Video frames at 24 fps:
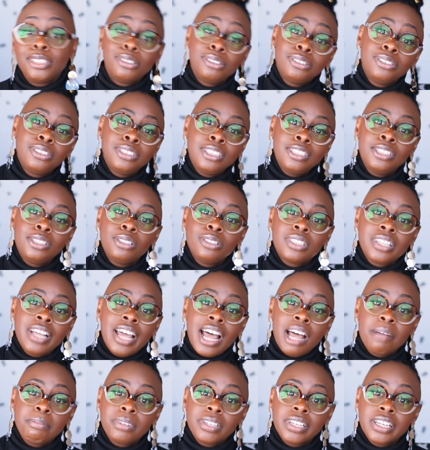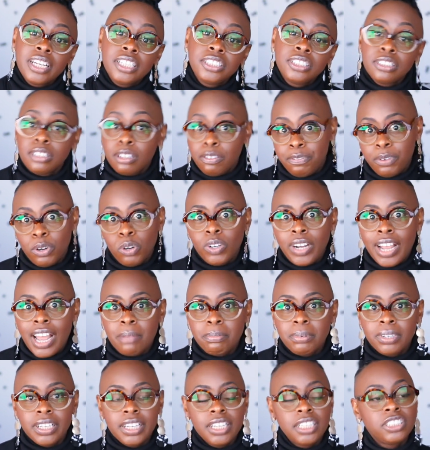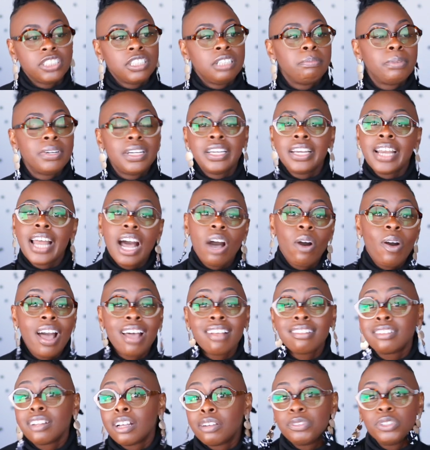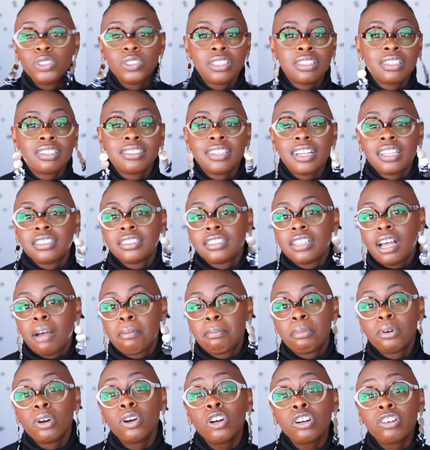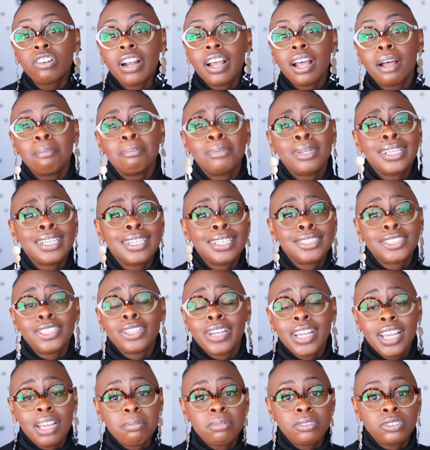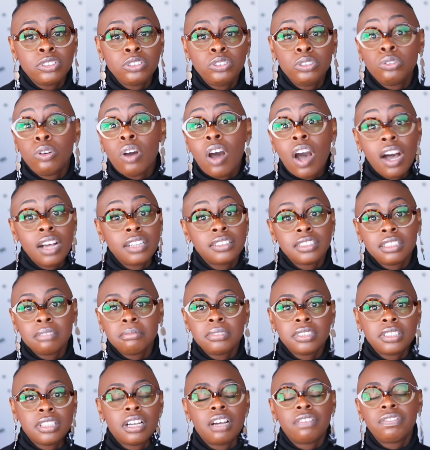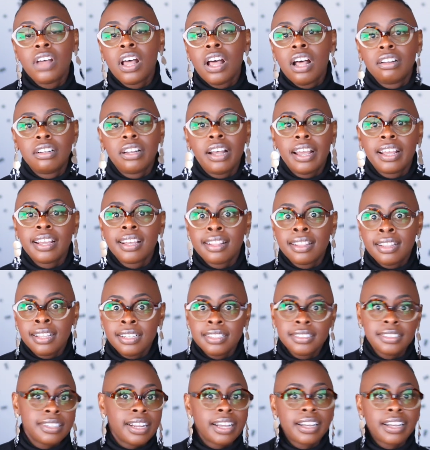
used to use the application, the phone application, but now I love using the desktop program because you're able to do awesome stuff like this.